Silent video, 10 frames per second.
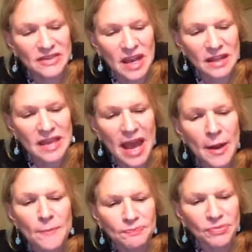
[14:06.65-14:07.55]
think that
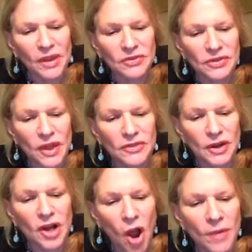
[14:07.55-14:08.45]

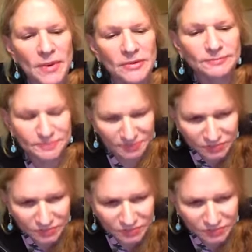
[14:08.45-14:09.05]
the carbon